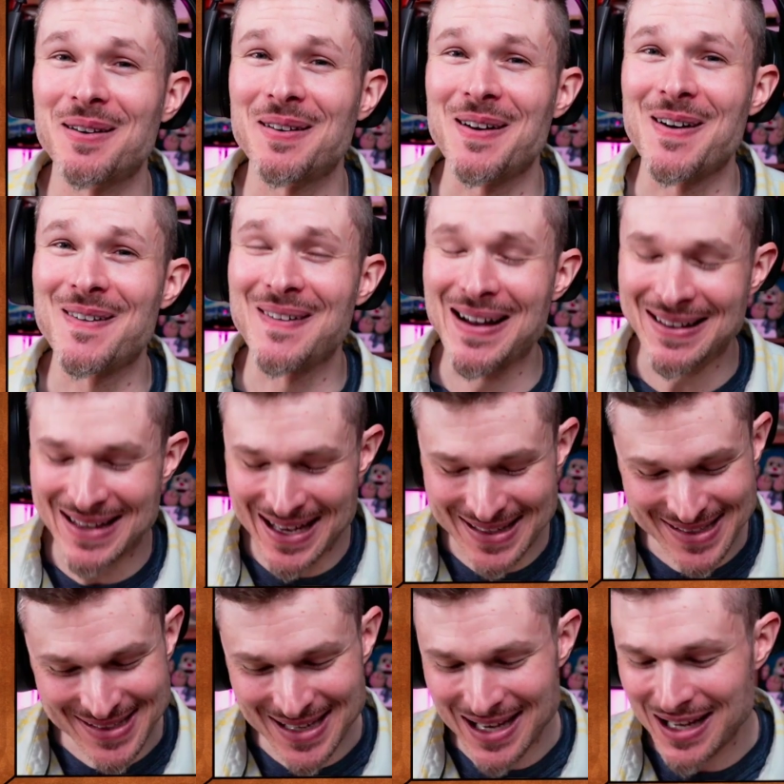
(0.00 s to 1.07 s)
All right, that
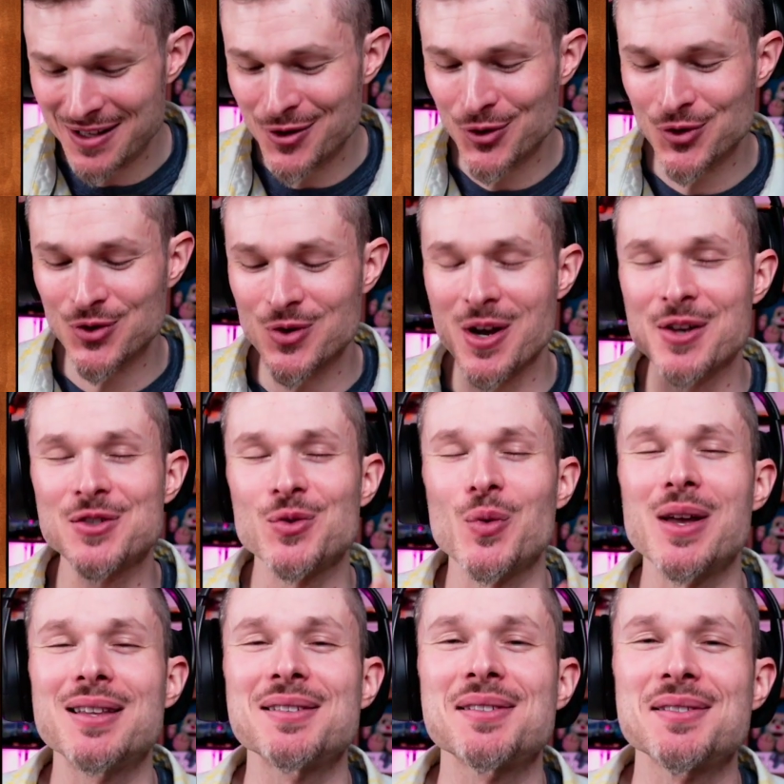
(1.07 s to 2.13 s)
said, your strengths and
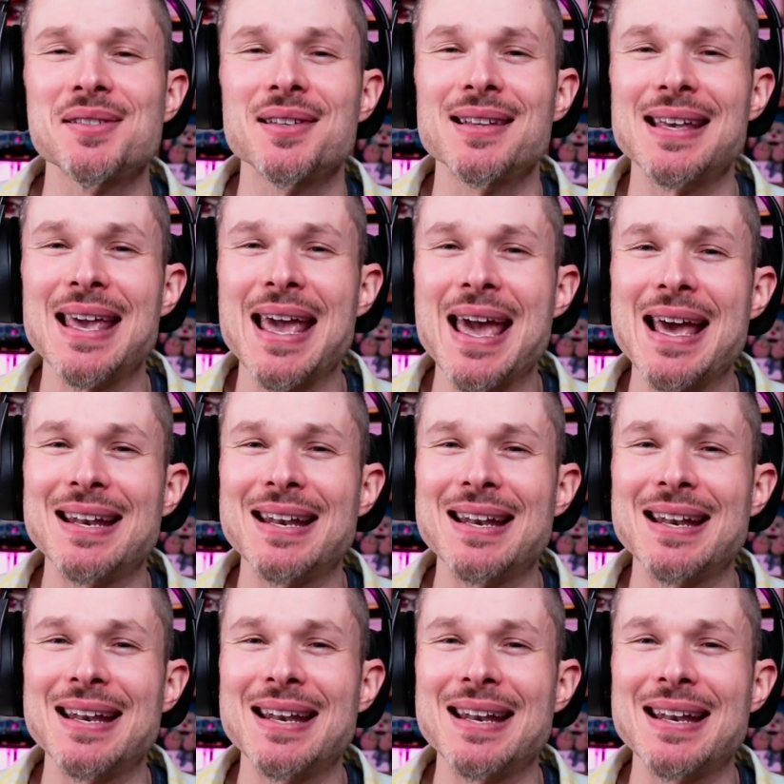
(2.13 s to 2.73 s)
weaknesses in the can.